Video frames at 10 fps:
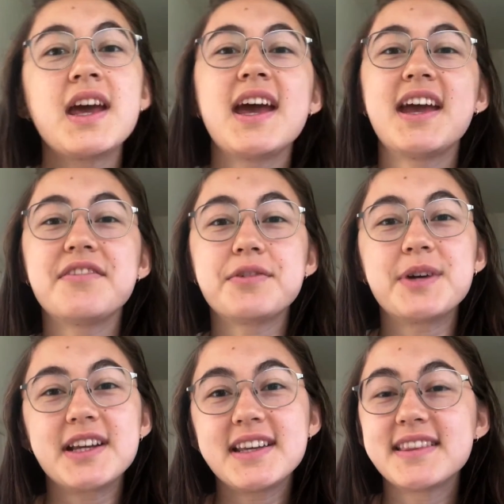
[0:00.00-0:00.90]
Hey
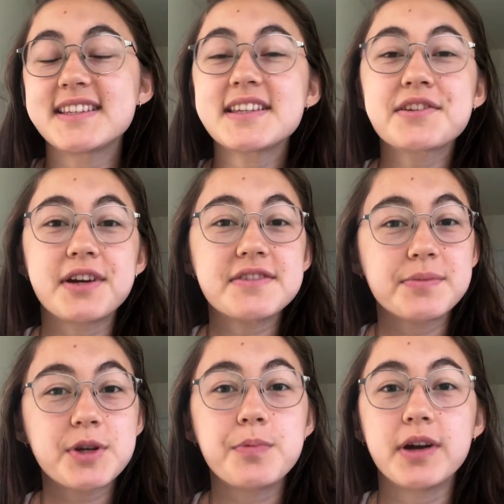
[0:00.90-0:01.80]
everybody, this is Grace
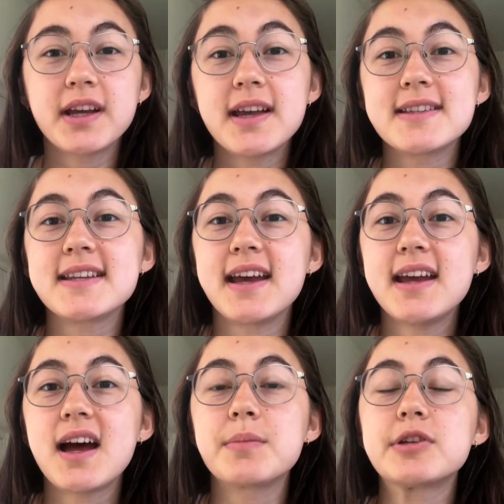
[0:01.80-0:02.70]
from Kapwing, and
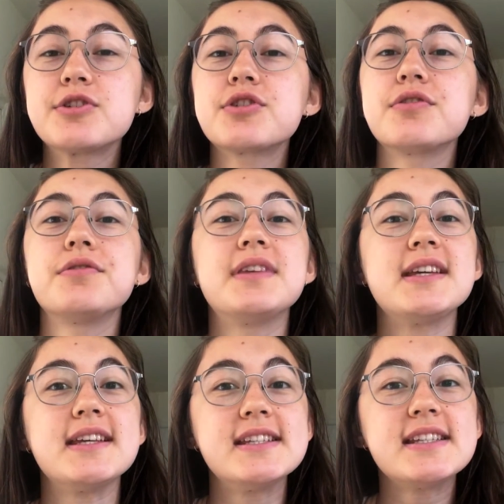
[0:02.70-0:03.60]
today I'm going to show you the
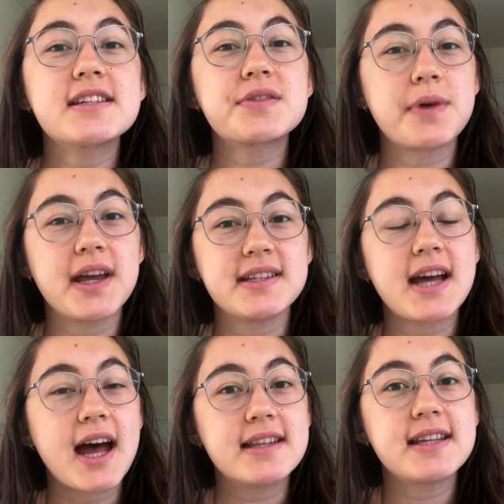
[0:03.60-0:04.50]
easiest way
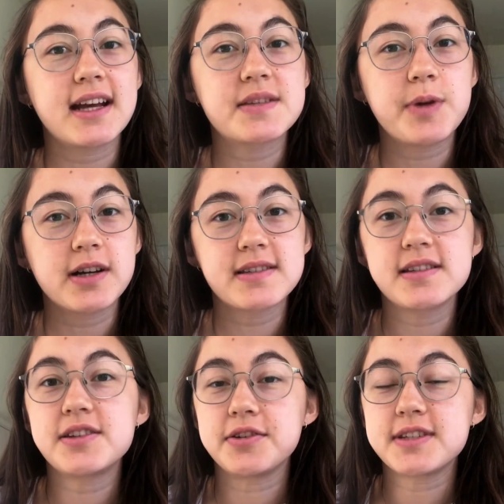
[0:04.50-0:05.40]
to add text boxes
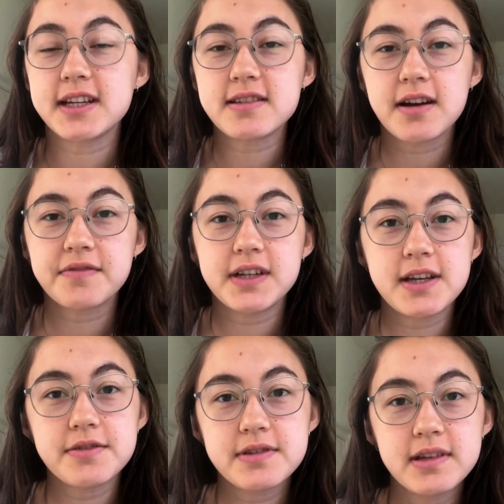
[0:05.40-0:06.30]
to your TikTok
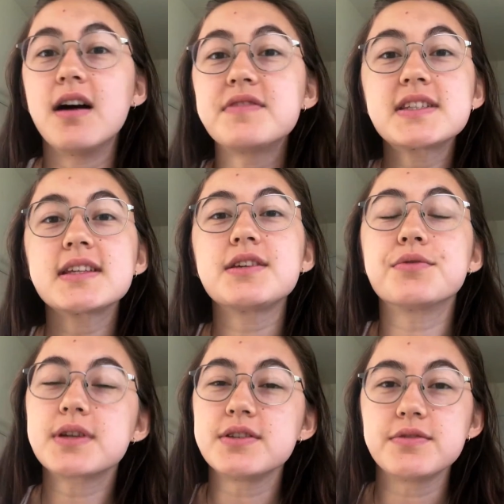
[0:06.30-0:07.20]
videos. Obviously,
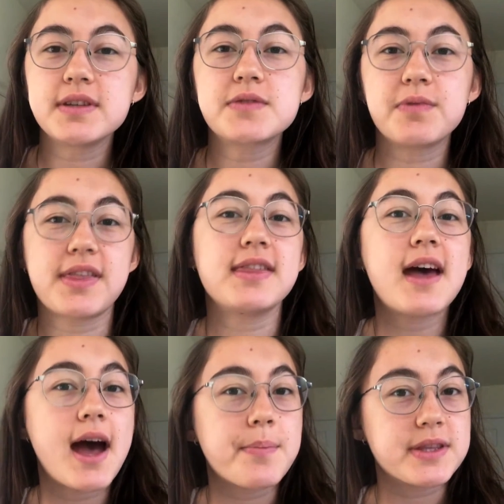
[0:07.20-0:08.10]
you can do this within
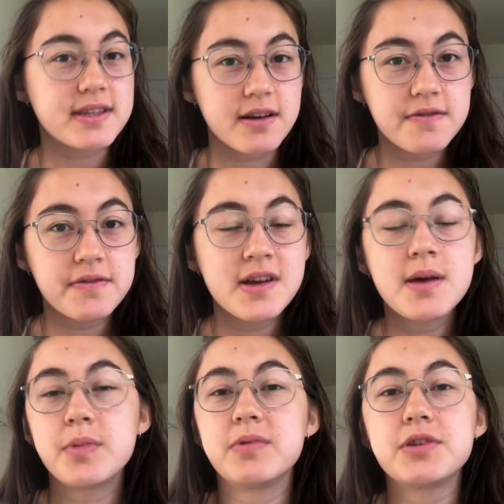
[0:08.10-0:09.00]
the app itself,
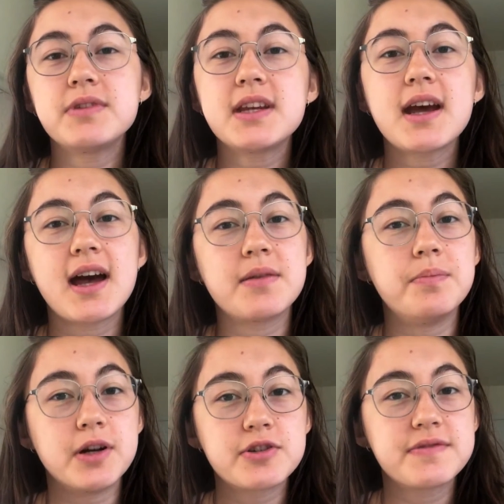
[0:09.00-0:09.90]
but when you need to add a
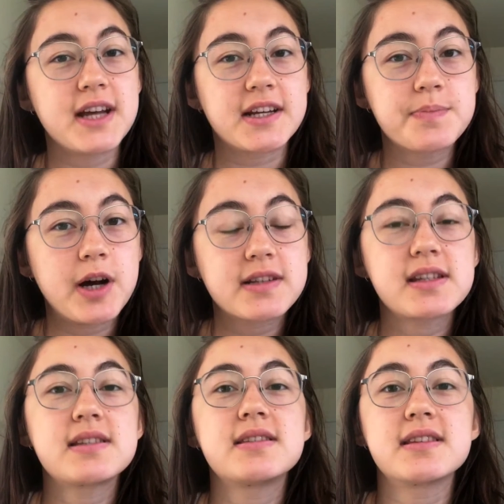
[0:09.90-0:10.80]
bunch of text
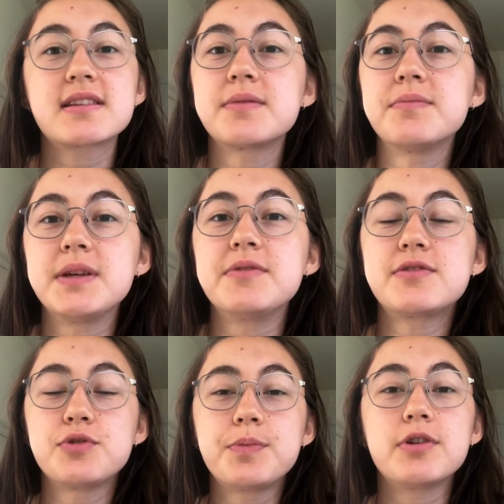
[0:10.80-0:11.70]
boxes, this can be
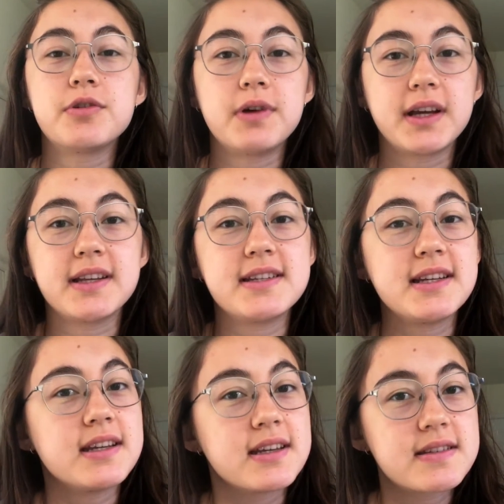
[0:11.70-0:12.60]
super annoying and
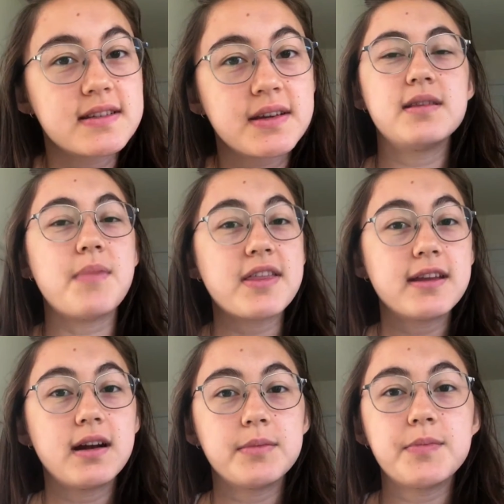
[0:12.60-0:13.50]
tedious. The
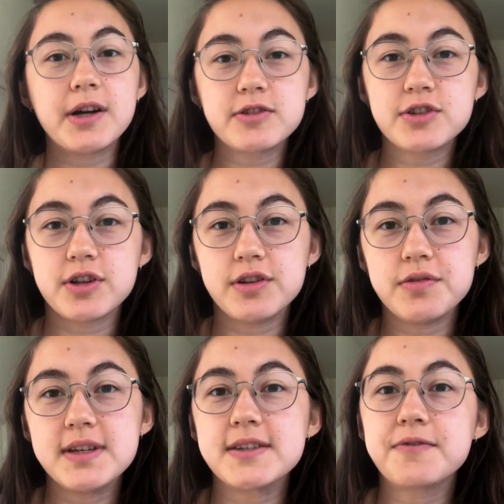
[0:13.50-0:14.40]
method I'm about to show
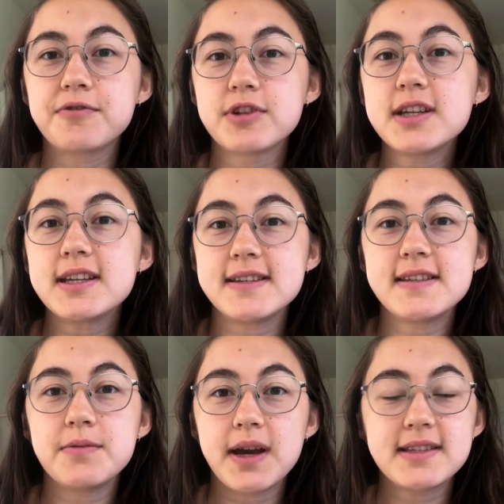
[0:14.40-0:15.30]
you is a free,
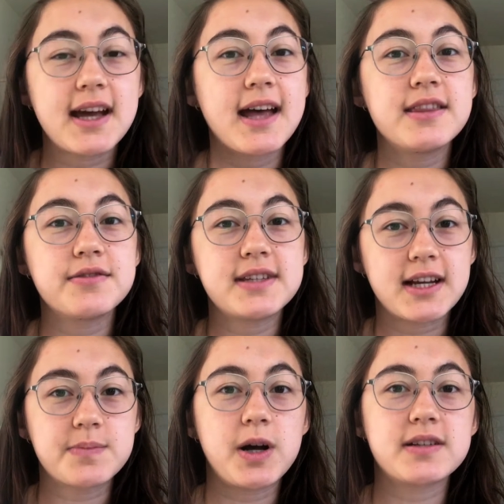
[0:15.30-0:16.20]
easy way to add those
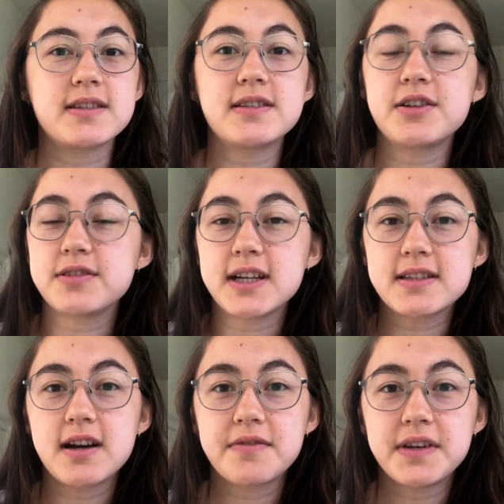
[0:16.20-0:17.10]
text boxes to your
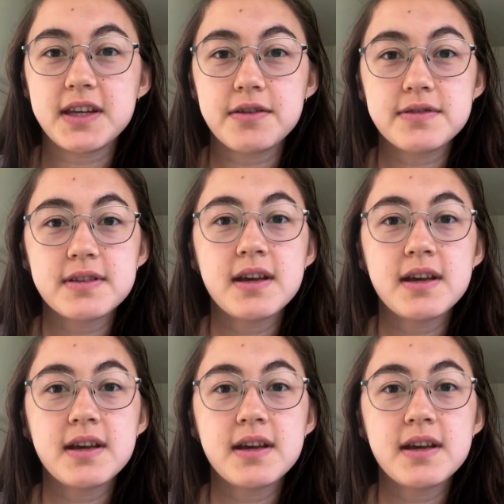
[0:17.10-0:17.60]
TikTok videos.